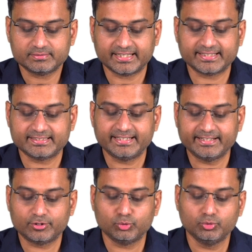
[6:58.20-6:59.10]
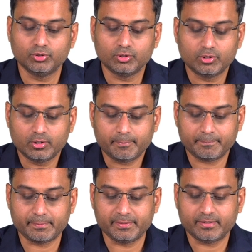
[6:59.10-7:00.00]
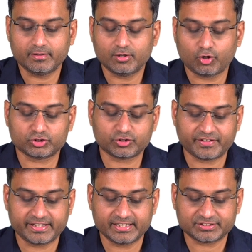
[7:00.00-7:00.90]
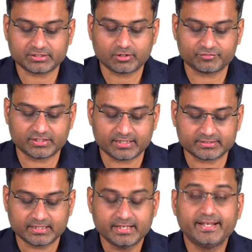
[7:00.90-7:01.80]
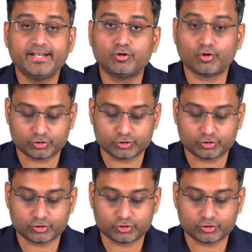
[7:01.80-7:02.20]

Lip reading: that is leading to maybe loss of aeration of the lungs. It could